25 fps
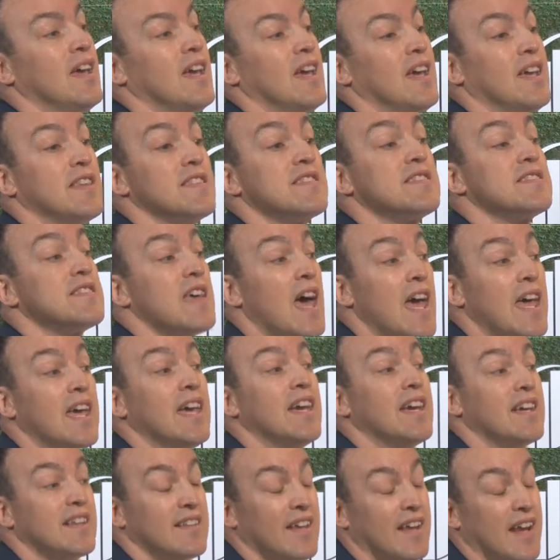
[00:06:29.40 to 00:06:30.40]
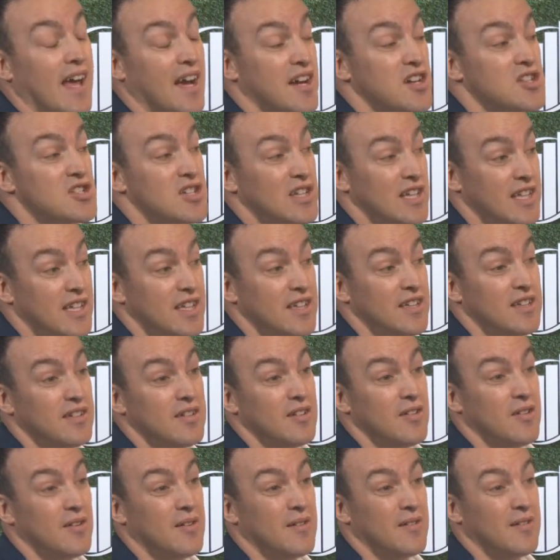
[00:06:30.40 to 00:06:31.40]
in saying that actually
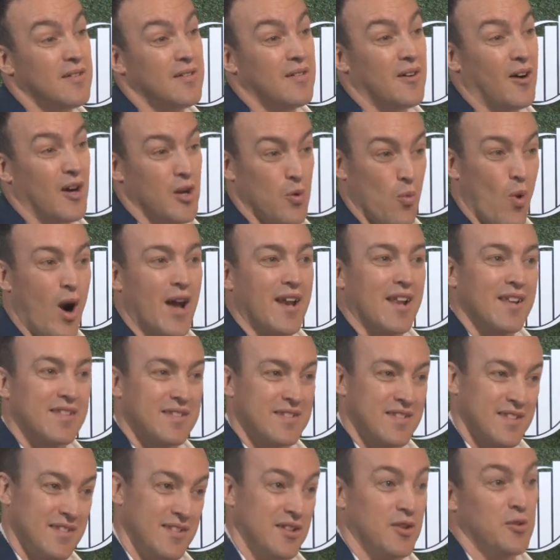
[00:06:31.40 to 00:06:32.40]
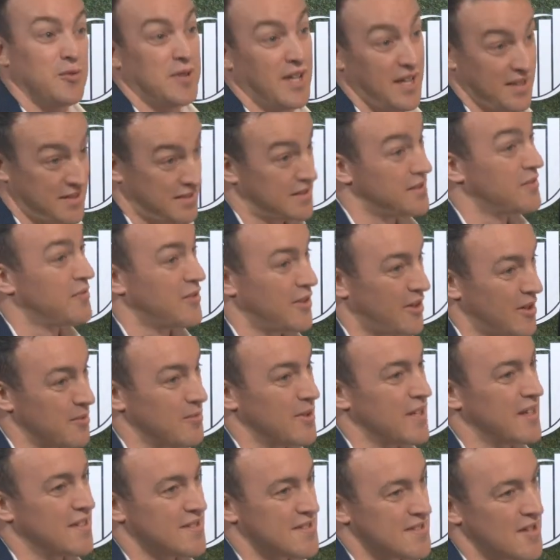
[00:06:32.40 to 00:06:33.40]
I wanted to do this, if you know
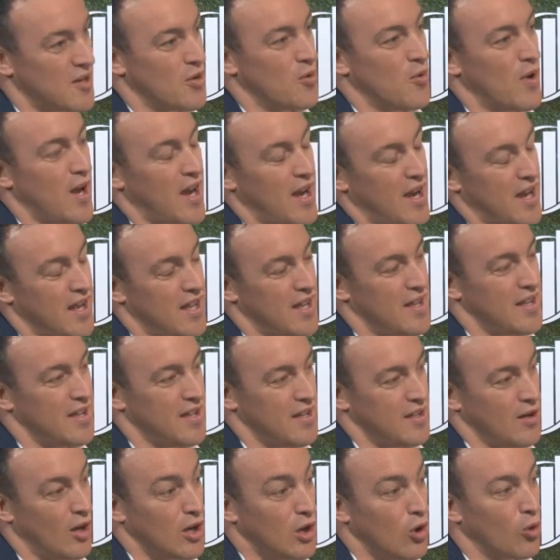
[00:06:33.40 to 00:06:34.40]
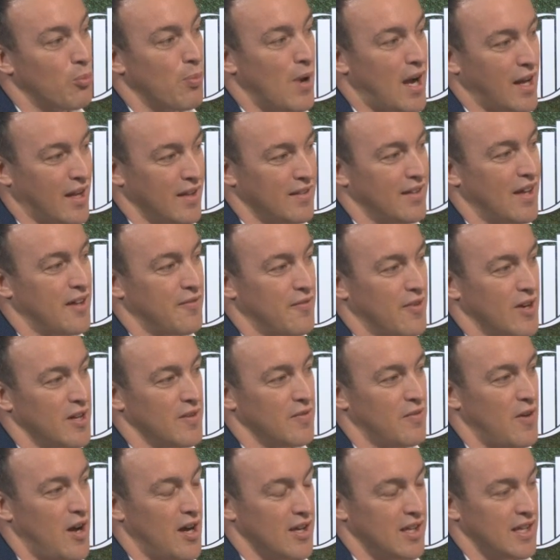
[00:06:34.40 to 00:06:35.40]
what I mean. So uh, I look back on that
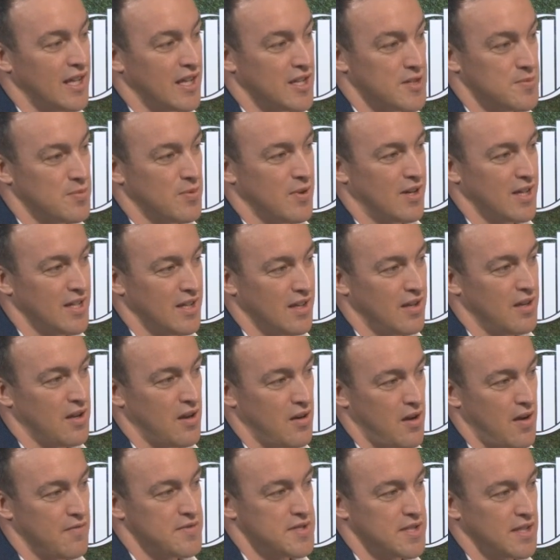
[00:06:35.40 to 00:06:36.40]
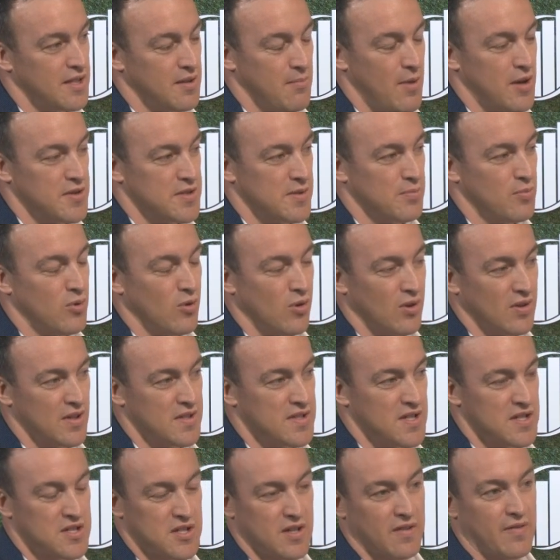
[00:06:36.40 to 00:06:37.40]
very fondly, and it's probably obviously the most important
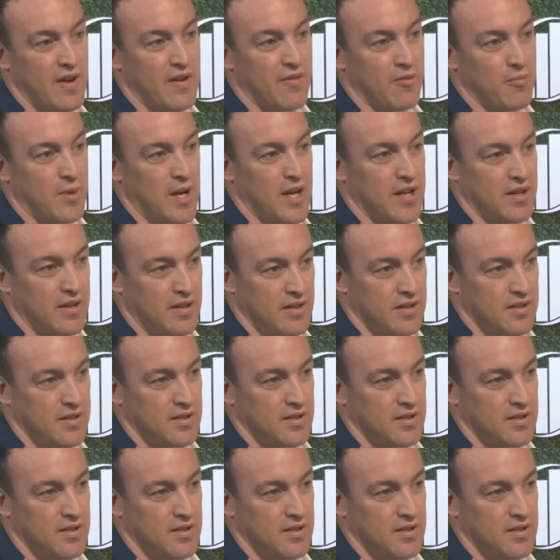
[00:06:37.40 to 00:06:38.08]
decision I've ever made.